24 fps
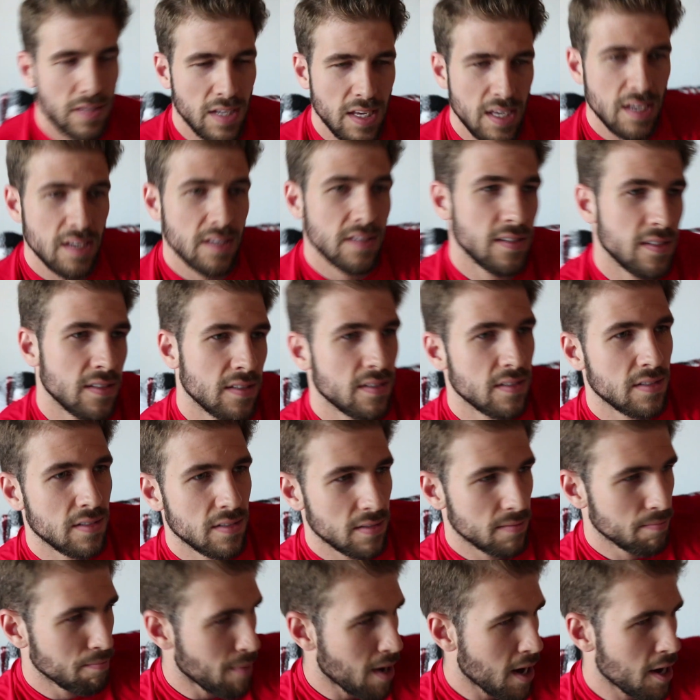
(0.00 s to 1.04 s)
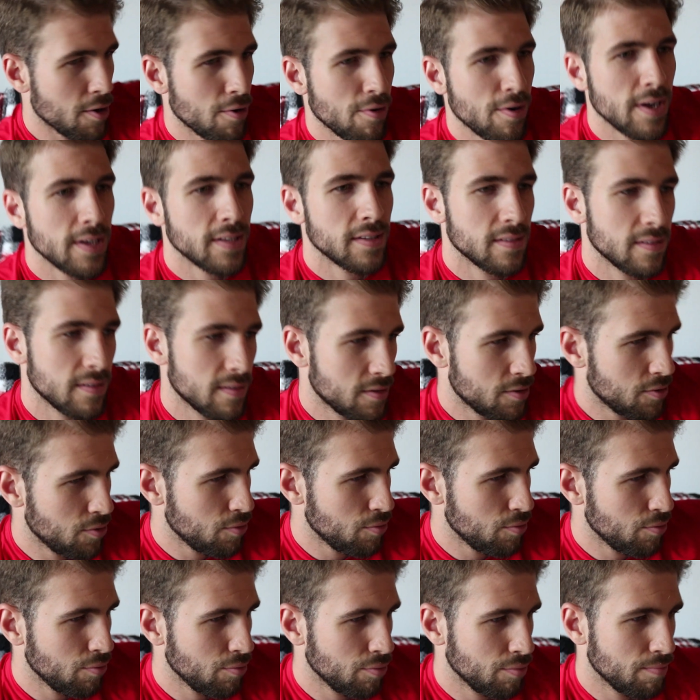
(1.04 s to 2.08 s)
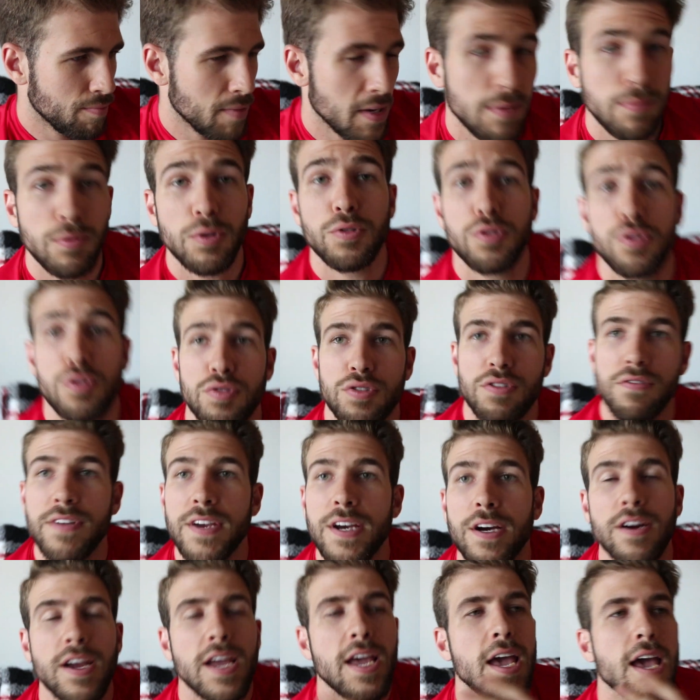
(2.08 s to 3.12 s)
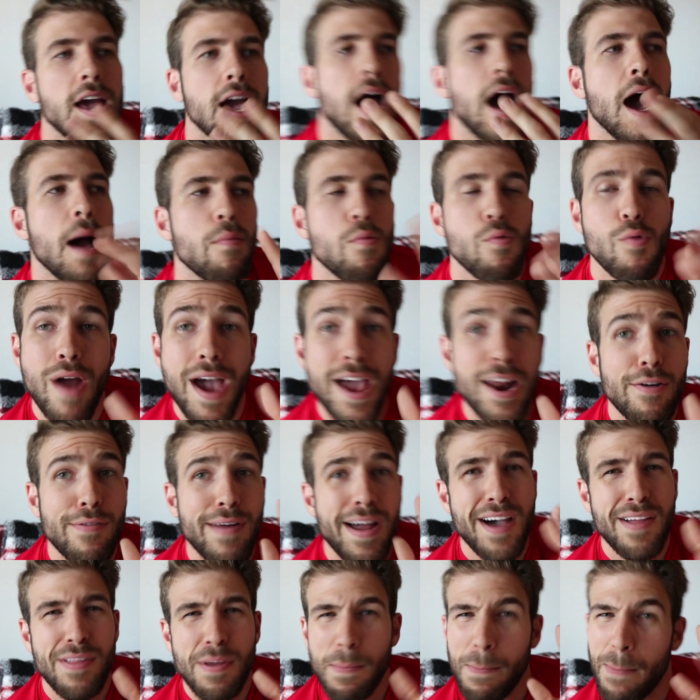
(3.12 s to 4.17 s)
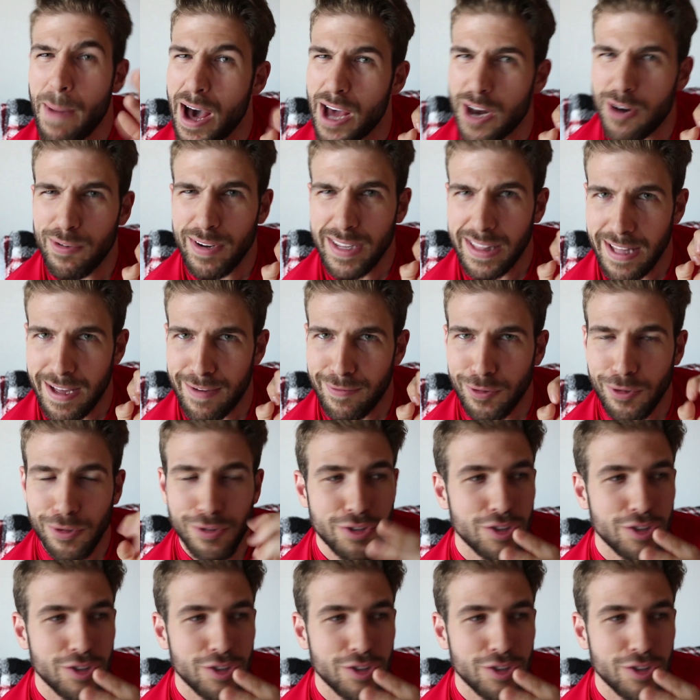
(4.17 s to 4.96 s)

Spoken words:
is moderate to minimal to severe, I'm right around the moderate level.